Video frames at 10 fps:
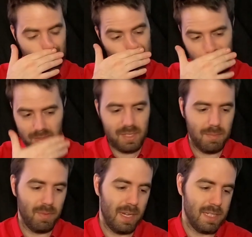I wouldn't be
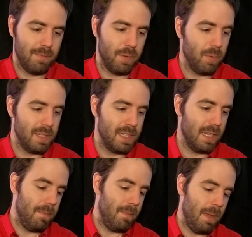surprised if there wasn't
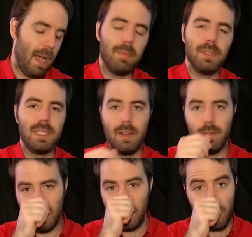like apple cider
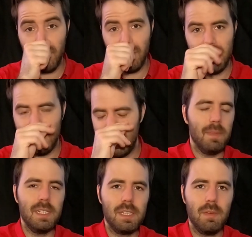vinegar in this.
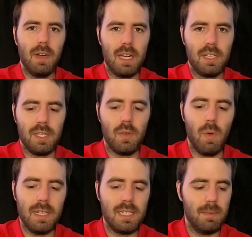These two are actually
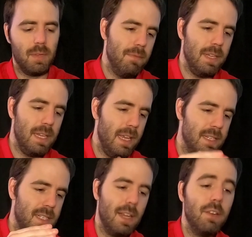quite similar. The
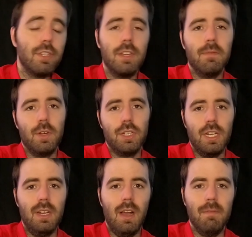Synergy
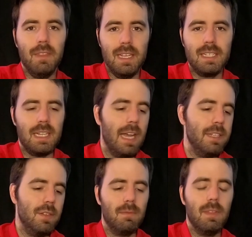version of this I
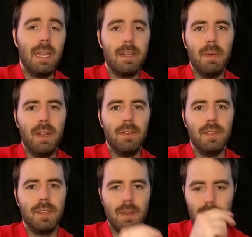do like better
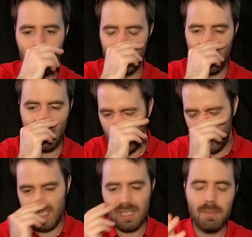than the kombucha.
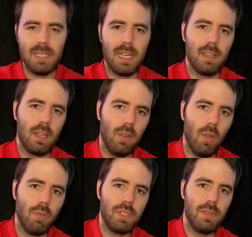It seems like the
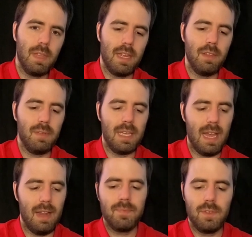closer that you
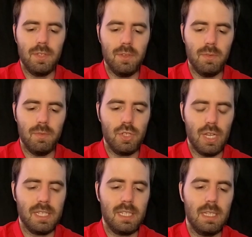get to
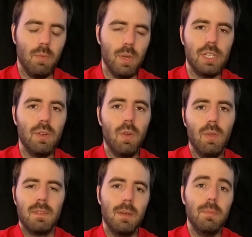just the
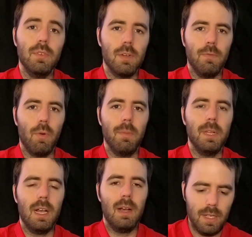original kombucha
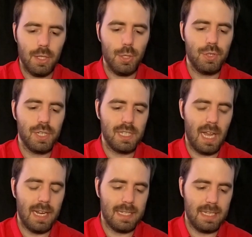formula, you just
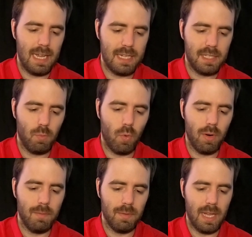kind of taste
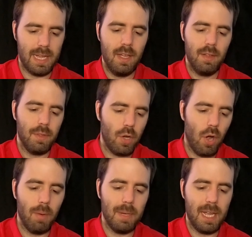more of like the
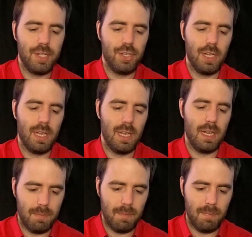
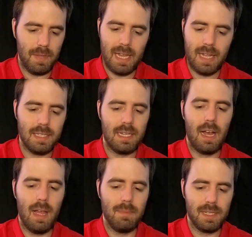carbonation, the
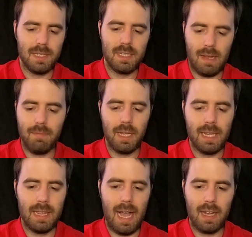enzymes and stuff
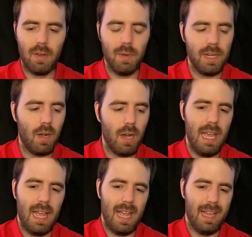like that going
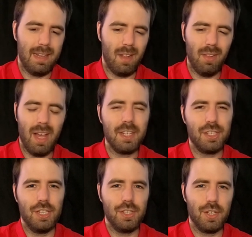on, and a lot of
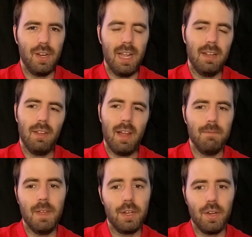ginger and a lot
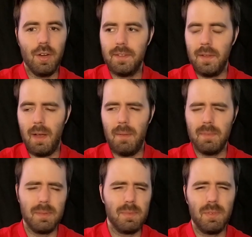of vinegar,
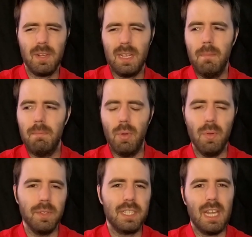some sort of like
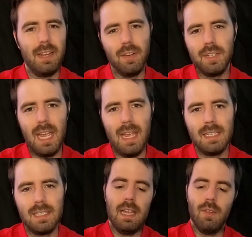bold cider
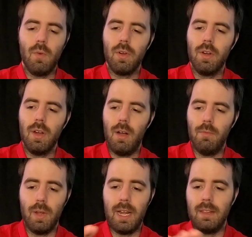taste. In order
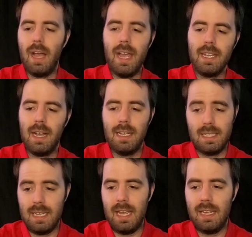of what I like,
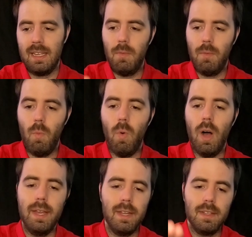I'd say
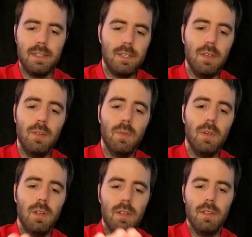1, 2,
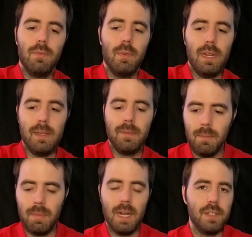3.
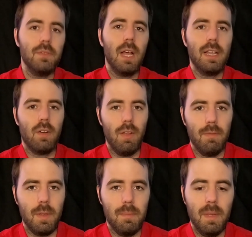But I do like all
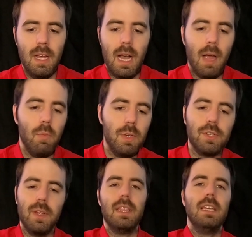of them. I would
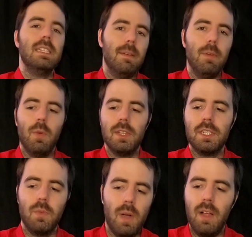drink these every
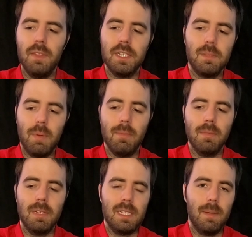once in a while. This is
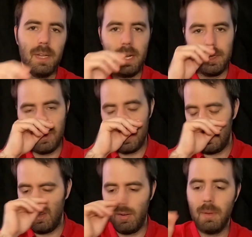probably something I drink
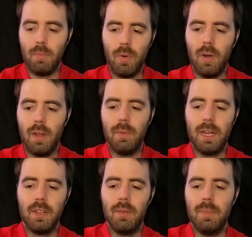a little bit more on a
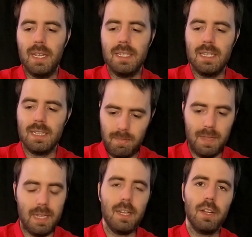regular basis.
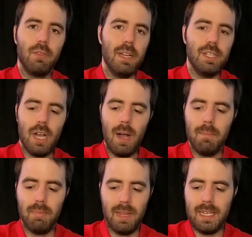They did a great
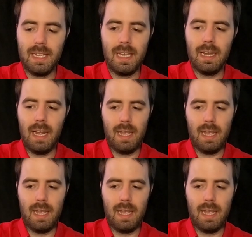job blending it